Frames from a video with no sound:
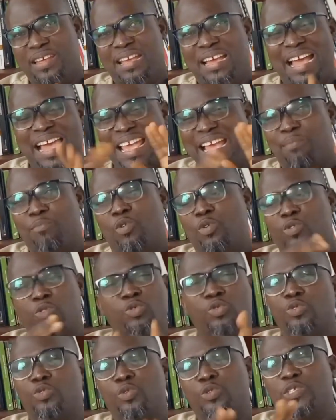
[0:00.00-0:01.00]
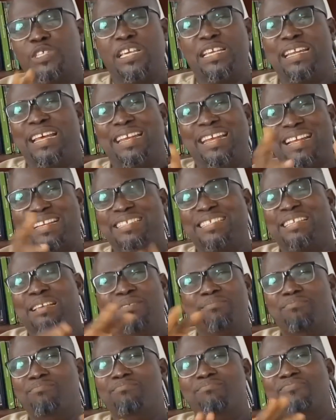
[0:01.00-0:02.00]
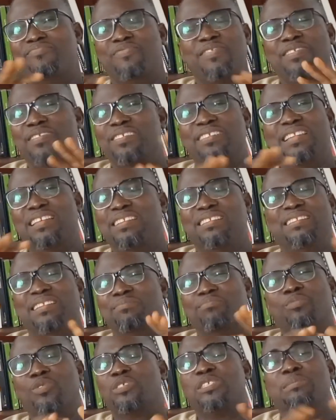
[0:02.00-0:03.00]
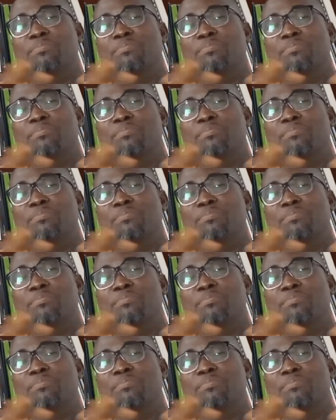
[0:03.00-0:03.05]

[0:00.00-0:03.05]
I am also not saying that is the most